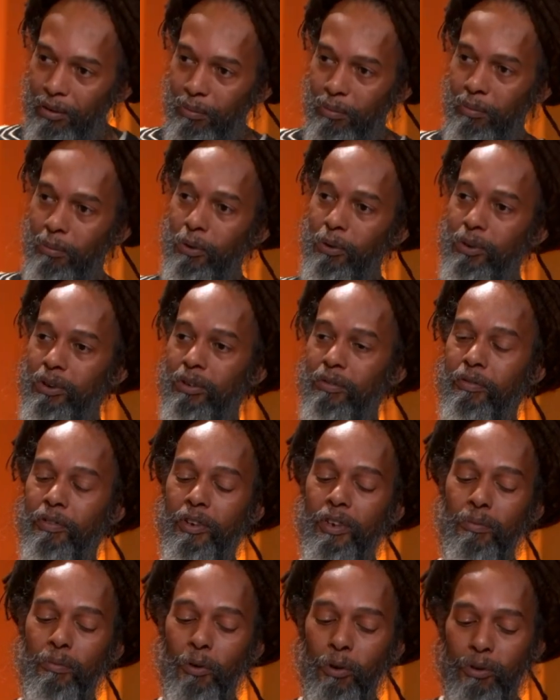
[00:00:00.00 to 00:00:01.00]
more of an
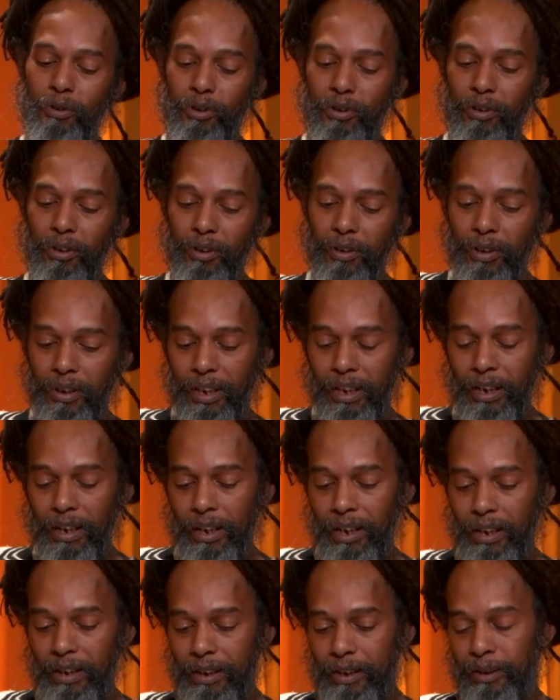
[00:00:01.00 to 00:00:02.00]
emotional uh,
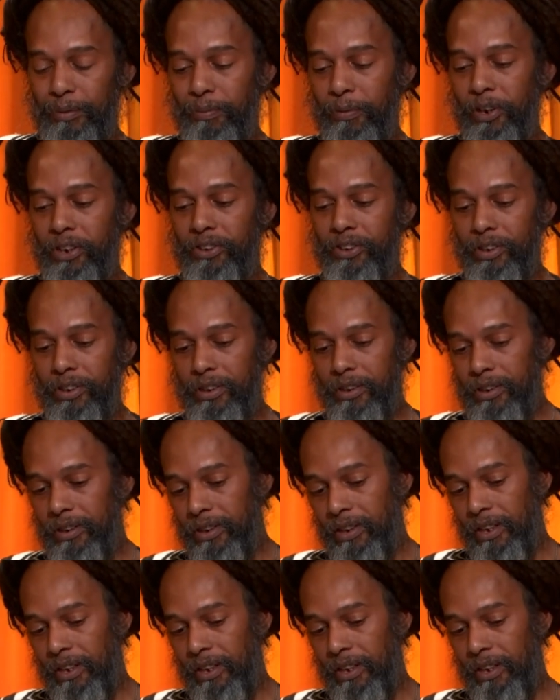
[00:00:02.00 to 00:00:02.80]
expression.